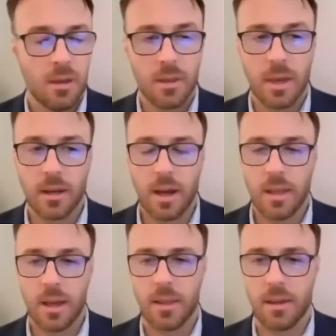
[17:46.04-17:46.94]
Yeah,
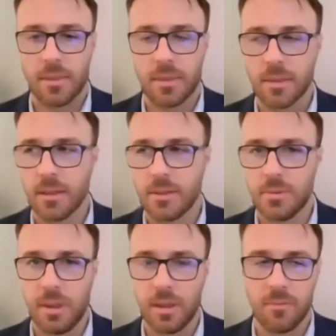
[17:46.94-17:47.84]
I think that's
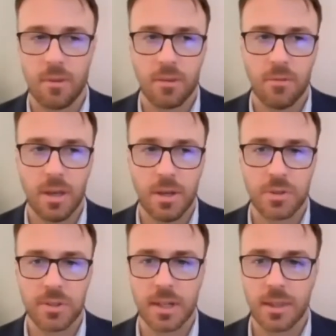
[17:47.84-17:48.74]
really
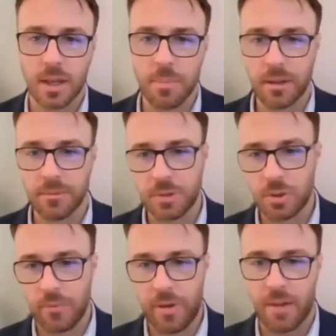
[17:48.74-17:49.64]
interesting to think about,
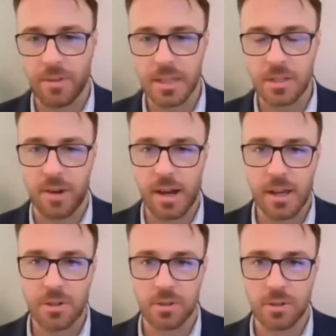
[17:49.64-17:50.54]
sort of having these
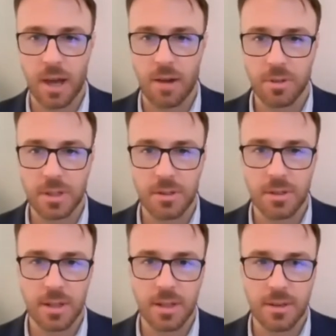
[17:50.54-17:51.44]
financial
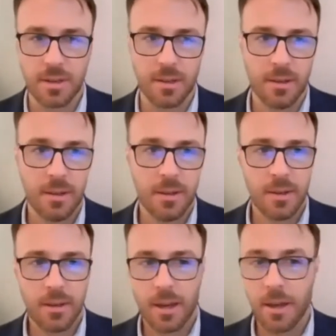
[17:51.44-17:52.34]
conversations as a
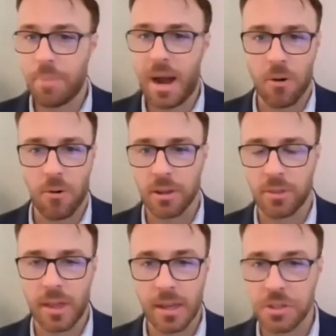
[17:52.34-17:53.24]
empowering
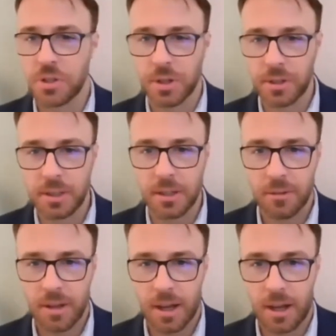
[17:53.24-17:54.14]
thing internally,
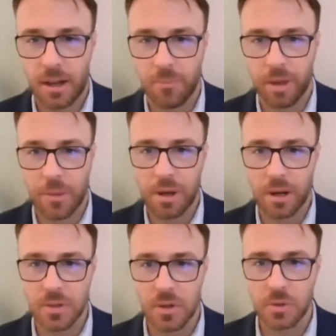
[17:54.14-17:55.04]
but
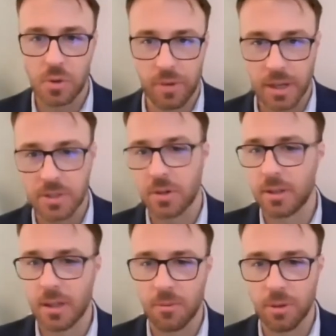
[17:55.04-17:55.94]
also sort of
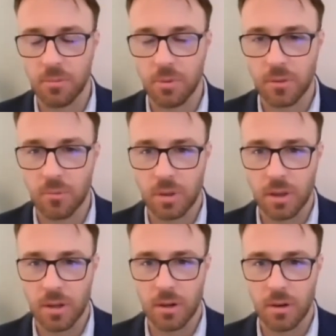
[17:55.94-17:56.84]
externally
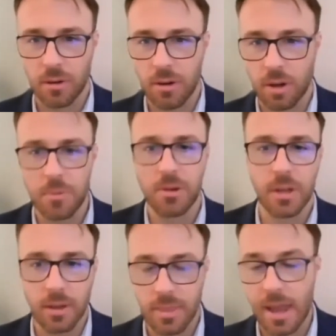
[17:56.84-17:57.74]
within your
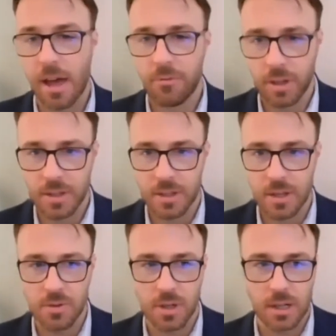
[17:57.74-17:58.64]
community, the advocacy
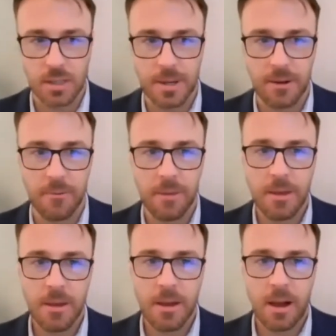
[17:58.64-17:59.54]
you talked about.
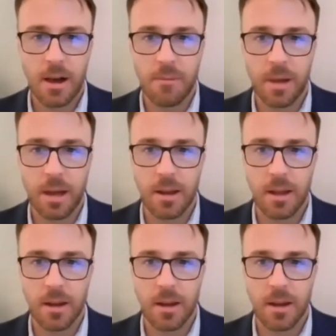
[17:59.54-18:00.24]
And